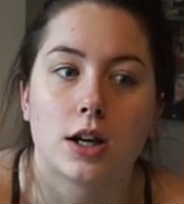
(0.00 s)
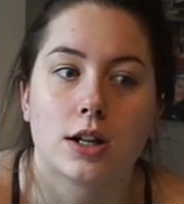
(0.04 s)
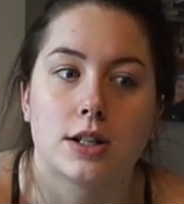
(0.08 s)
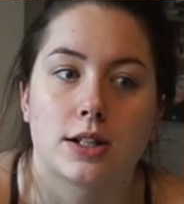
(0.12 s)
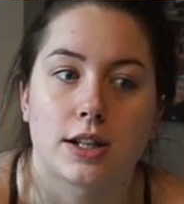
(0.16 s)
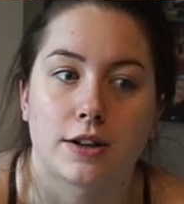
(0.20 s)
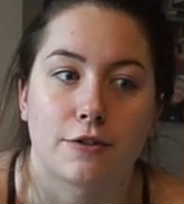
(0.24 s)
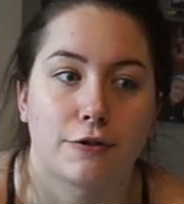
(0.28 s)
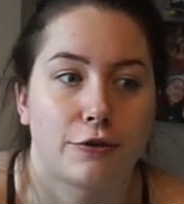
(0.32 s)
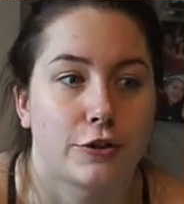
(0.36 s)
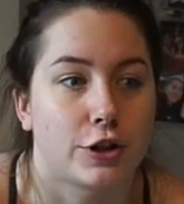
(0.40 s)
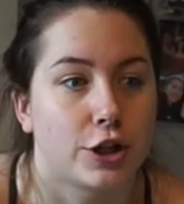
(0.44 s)

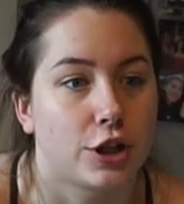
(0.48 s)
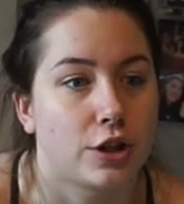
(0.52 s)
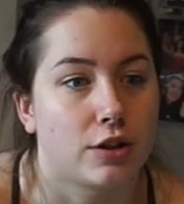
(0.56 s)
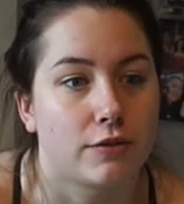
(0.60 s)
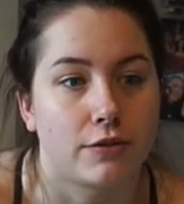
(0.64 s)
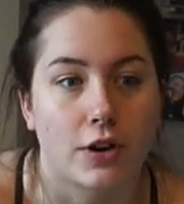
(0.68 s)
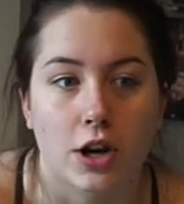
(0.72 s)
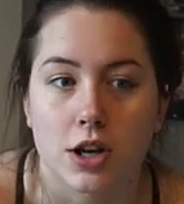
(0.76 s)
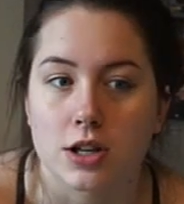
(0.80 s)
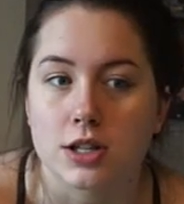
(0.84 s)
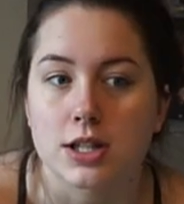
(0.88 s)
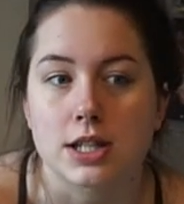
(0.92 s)
different
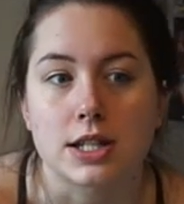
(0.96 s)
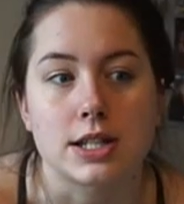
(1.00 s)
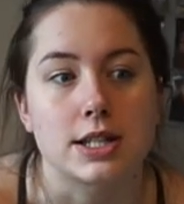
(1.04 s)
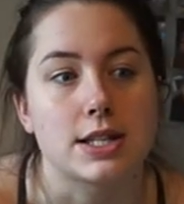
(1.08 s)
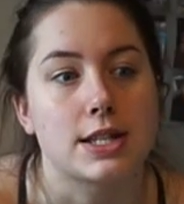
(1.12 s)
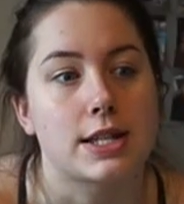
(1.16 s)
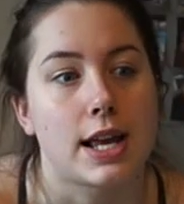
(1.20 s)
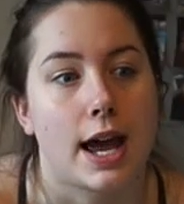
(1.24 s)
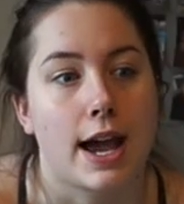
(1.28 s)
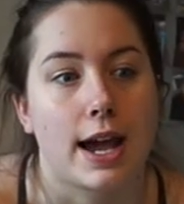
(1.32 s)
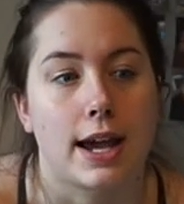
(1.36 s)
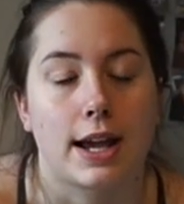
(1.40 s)

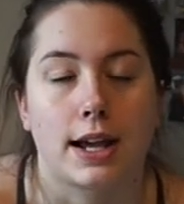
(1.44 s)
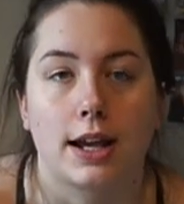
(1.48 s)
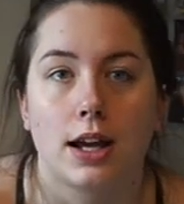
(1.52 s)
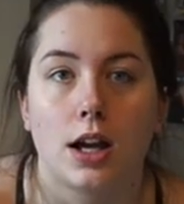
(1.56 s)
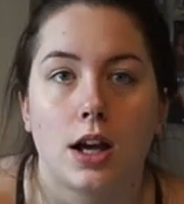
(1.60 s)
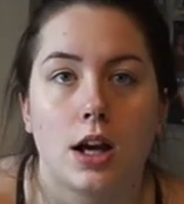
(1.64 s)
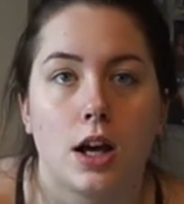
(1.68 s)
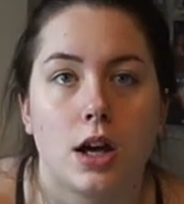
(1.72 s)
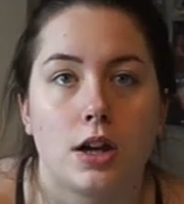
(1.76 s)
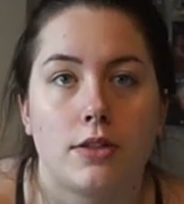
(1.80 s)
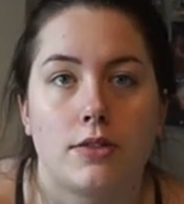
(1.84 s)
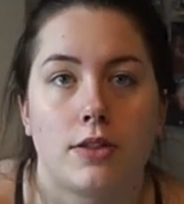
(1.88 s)
universities saying
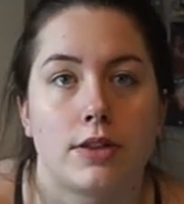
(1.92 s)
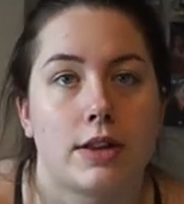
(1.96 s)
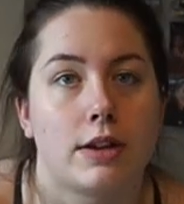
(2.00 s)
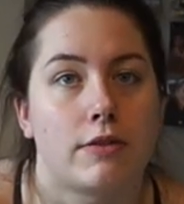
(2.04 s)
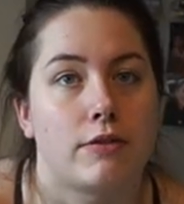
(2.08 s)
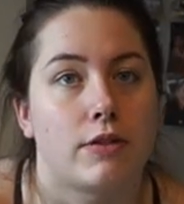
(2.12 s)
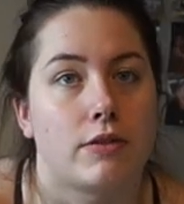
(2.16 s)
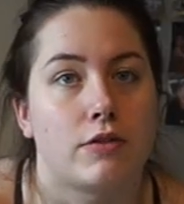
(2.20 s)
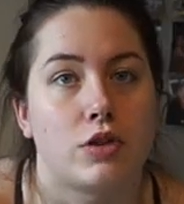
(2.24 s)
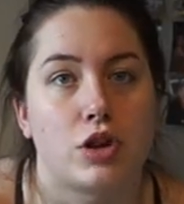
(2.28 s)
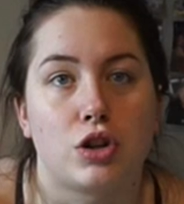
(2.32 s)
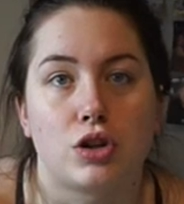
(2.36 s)
that
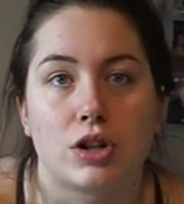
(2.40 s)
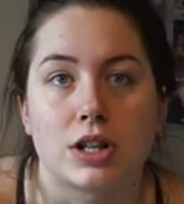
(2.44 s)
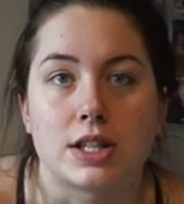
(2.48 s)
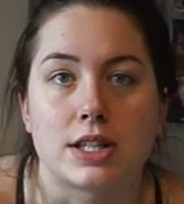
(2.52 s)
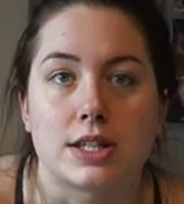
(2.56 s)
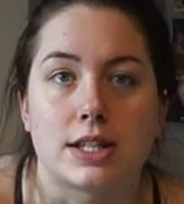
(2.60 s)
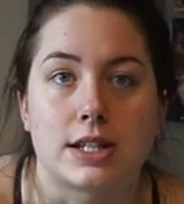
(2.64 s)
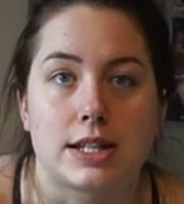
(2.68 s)
they've given you